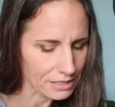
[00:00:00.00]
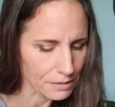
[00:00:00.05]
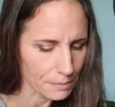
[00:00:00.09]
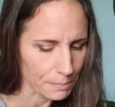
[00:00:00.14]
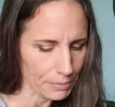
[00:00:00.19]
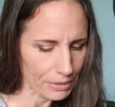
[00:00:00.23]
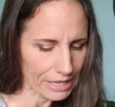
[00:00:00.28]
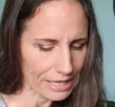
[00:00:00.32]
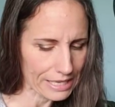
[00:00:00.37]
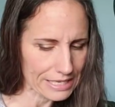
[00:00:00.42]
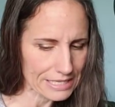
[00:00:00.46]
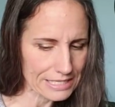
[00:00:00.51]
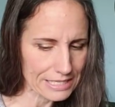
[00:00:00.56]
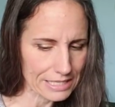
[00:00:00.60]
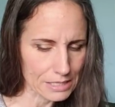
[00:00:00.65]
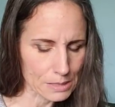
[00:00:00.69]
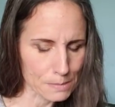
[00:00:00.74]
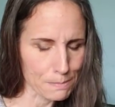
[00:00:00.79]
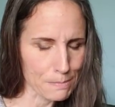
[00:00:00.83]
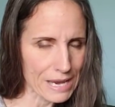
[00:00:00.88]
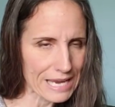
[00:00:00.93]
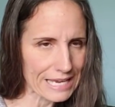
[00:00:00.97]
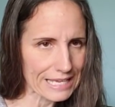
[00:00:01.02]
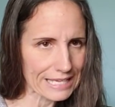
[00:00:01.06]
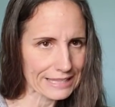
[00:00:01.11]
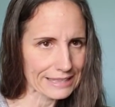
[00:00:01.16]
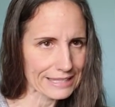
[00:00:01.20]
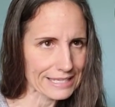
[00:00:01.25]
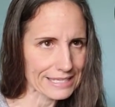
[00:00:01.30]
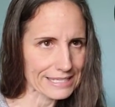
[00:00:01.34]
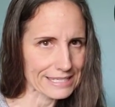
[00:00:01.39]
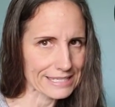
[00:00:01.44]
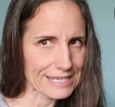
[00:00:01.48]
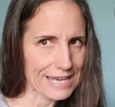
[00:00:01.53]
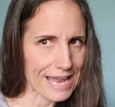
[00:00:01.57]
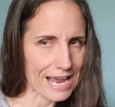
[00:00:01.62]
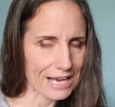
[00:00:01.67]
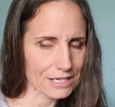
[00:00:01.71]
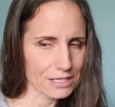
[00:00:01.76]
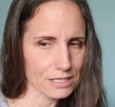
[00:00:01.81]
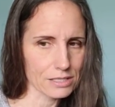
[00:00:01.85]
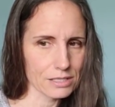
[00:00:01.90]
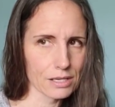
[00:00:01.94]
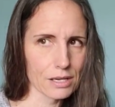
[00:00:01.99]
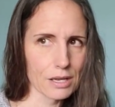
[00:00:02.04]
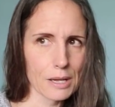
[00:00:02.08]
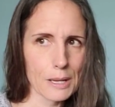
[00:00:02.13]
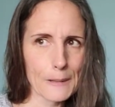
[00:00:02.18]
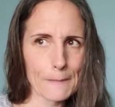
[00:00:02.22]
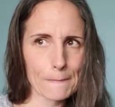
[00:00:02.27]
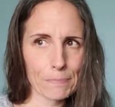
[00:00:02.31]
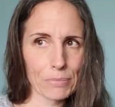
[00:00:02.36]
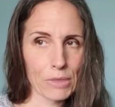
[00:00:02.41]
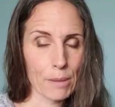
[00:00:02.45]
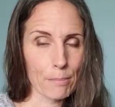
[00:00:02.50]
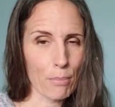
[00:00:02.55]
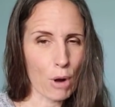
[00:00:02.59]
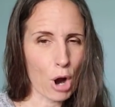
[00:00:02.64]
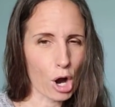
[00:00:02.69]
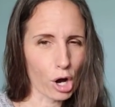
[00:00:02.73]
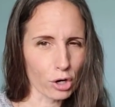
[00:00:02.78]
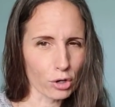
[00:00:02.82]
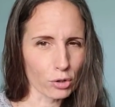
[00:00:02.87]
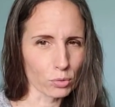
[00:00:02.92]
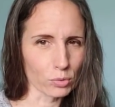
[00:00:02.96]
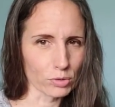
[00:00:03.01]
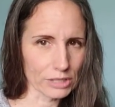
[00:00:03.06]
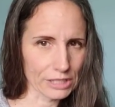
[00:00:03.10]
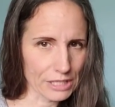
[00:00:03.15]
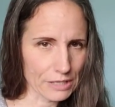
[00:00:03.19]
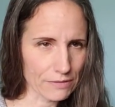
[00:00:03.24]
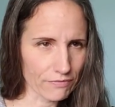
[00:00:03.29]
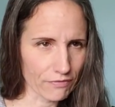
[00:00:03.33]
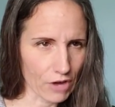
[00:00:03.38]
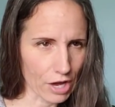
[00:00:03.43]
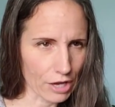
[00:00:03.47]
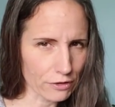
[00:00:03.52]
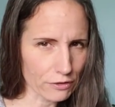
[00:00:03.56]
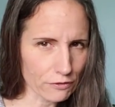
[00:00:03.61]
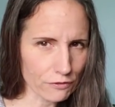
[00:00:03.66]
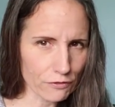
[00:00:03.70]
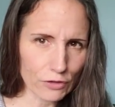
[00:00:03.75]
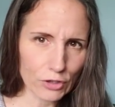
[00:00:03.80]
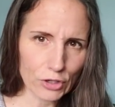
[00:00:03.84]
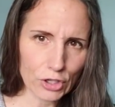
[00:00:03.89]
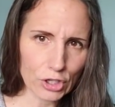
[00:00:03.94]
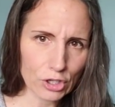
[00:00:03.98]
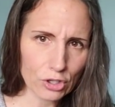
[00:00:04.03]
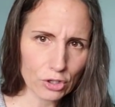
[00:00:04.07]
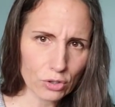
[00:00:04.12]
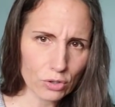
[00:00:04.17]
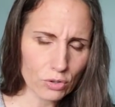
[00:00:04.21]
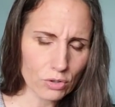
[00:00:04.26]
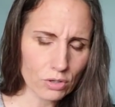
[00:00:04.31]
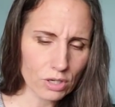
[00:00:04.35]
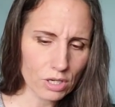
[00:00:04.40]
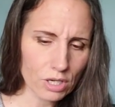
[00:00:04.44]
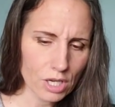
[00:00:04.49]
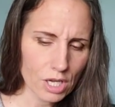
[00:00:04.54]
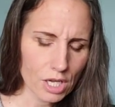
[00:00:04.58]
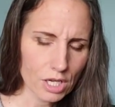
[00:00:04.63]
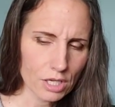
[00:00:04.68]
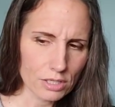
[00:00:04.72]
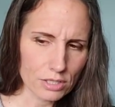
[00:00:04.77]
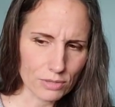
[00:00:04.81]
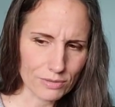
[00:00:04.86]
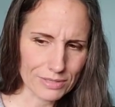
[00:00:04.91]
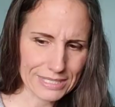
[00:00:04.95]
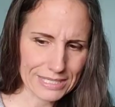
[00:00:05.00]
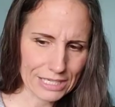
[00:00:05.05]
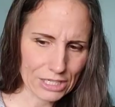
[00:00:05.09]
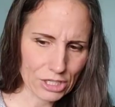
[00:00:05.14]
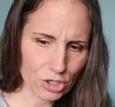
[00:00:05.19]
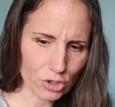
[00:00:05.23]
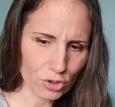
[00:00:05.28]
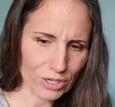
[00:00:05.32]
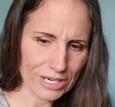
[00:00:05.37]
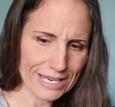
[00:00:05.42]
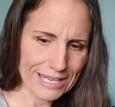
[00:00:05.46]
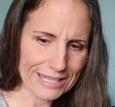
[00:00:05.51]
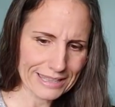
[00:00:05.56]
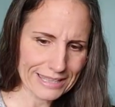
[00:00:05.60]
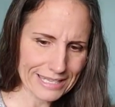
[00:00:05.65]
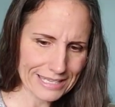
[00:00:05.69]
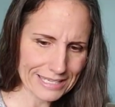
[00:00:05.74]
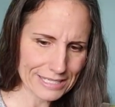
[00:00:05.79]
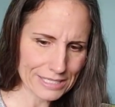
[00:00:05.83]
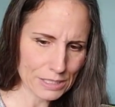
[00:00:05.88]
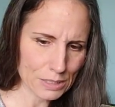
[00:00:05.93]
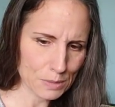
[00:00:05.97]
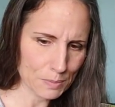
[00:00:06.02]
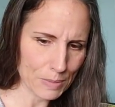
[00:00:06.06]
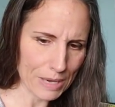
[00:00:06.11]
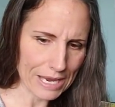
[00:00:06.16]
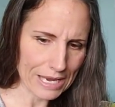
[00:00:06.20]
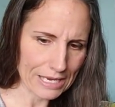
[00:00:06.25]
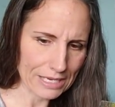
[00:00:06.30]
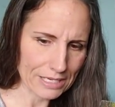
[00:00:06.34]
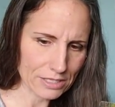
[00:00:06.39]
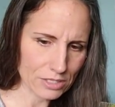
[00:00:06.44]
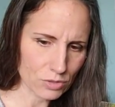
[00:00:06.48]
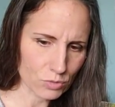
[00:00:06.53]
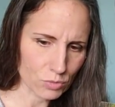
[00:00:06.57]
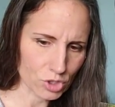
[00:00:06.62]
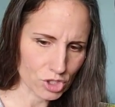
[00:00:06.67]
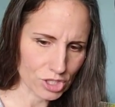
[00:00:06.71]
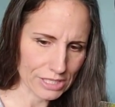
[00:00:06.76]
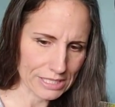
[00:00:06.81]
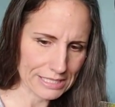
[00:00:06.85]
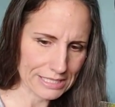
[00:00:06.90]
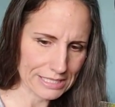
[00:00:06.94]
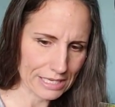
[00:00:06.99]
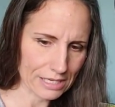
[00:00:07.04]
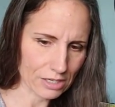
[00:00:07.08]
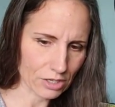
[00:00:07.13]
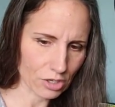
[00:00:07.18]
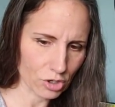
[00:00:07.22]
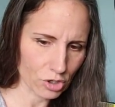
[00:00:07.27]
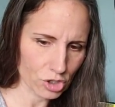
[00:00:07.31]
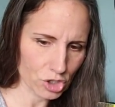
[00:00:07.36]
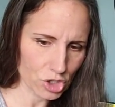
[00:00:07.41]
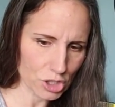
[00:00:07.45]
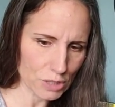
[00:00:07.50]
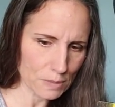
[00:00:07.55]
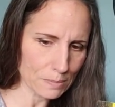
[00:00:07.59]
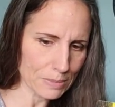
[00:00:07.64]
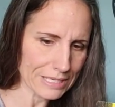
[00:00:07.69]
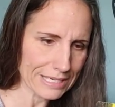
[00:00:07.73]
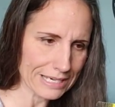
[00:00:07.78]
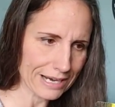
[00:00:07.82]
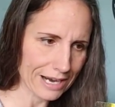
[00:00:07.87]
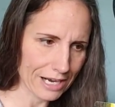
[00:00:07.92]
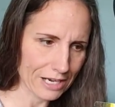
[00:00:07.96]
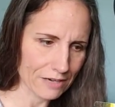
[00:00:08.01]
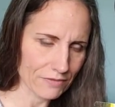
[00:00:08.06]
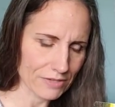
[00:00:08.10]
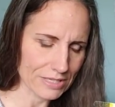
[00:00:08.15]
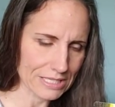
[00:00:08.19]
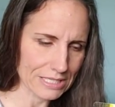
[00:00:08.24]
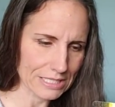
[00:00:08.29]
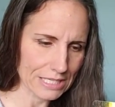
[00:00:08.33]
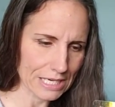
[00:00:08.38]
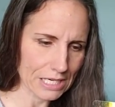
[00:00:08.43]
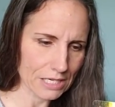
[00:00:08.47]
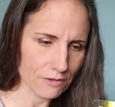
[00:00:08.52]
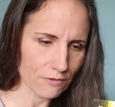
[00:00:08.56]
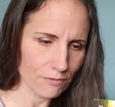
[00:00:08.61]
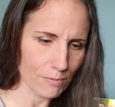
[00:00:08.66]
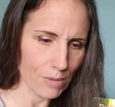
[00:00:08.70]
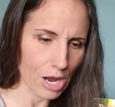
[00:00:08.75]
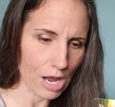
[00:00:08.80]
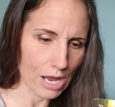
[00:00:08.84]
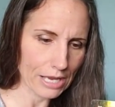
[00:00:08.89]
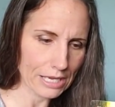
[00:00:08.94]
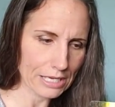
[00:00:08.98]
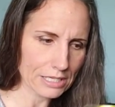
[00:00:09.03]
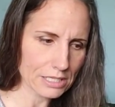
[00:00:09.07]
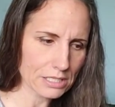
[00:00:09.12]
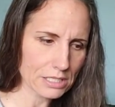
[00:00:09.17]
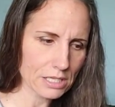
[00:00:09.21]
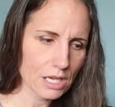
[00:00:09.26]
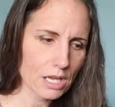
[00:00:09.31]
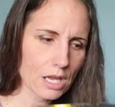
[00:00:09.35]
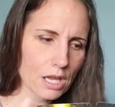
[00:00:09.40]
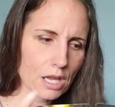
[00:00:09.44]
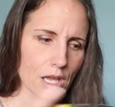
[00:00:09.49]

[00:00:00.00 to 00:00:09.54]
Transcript: into place that's making this next part really fun for you. So it's like you're in this space, which I said could just be kind of a state of mind,